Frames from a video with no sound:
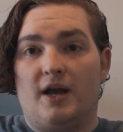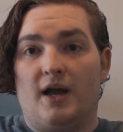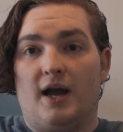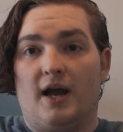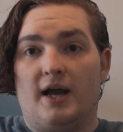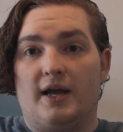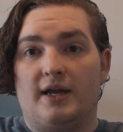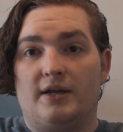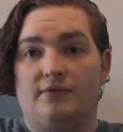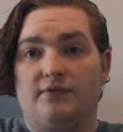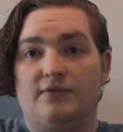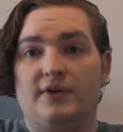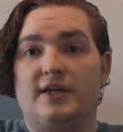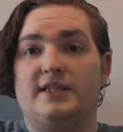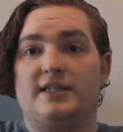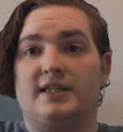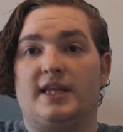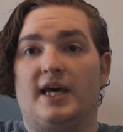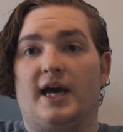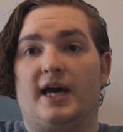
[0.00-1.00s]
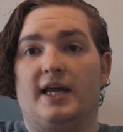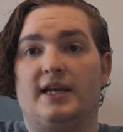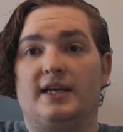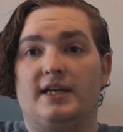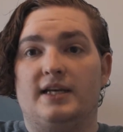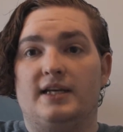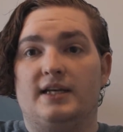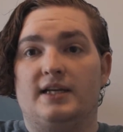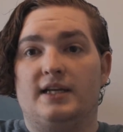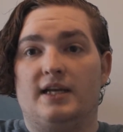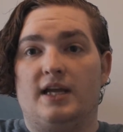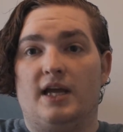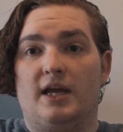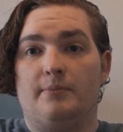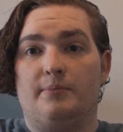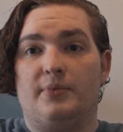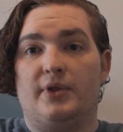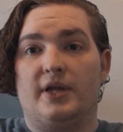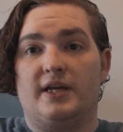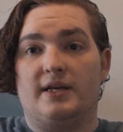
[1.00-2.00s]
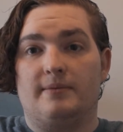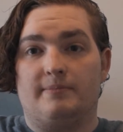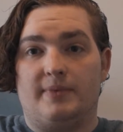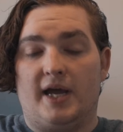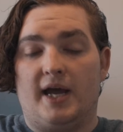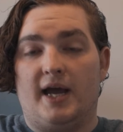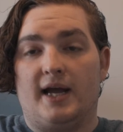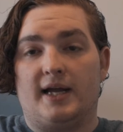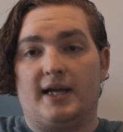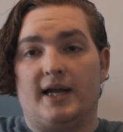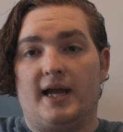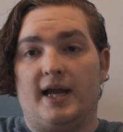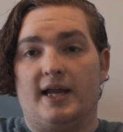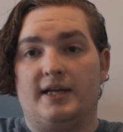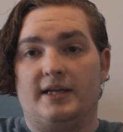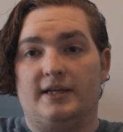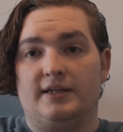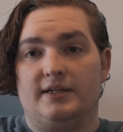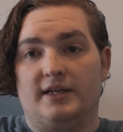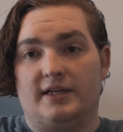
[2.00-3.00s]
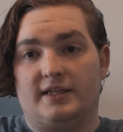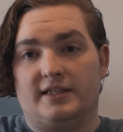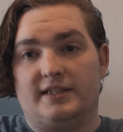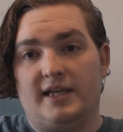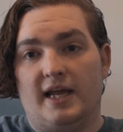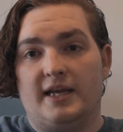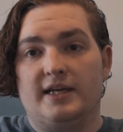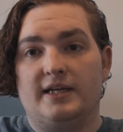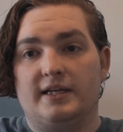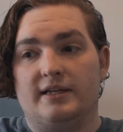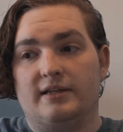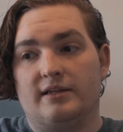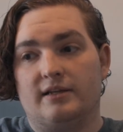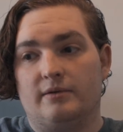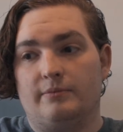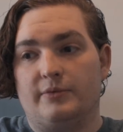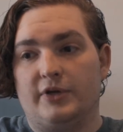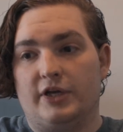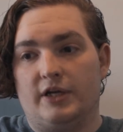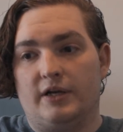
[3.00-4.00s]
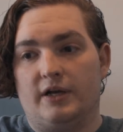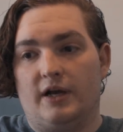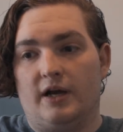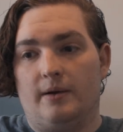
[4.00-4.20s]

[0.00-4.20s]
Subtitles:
I fixed that and played it back, and it extended a little bit.